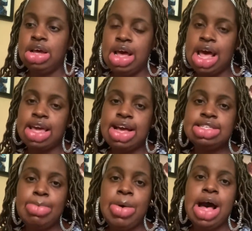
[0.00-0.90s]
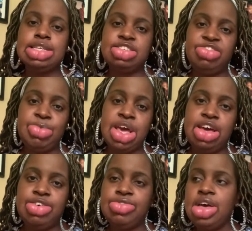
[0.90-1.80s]
I guess, a positive
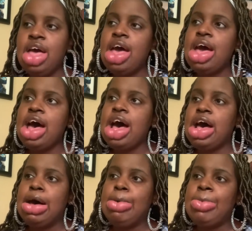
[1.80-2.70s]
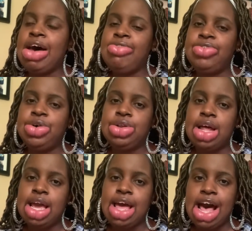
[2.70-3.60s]
path. I felt
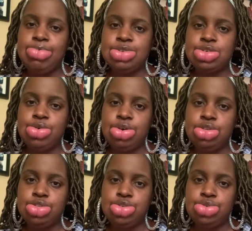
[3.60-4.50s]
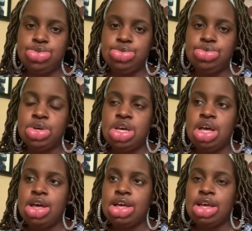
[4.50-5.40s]
like I was going to
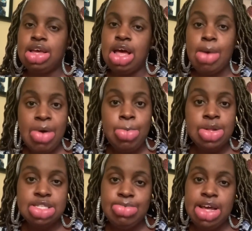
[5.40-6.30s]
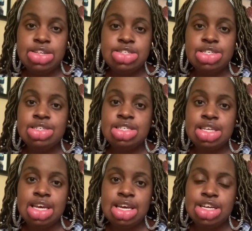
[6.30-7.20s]
come up with some answers
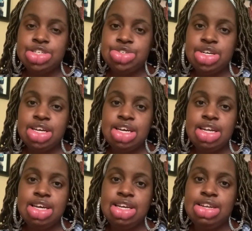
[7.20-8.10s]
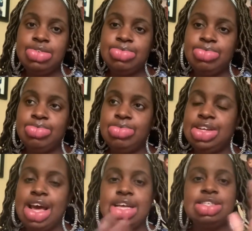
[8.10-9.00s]
and get treated. And
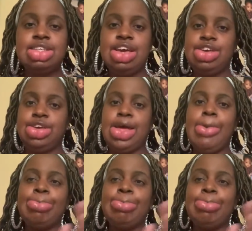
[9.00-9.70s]
yes, thank you.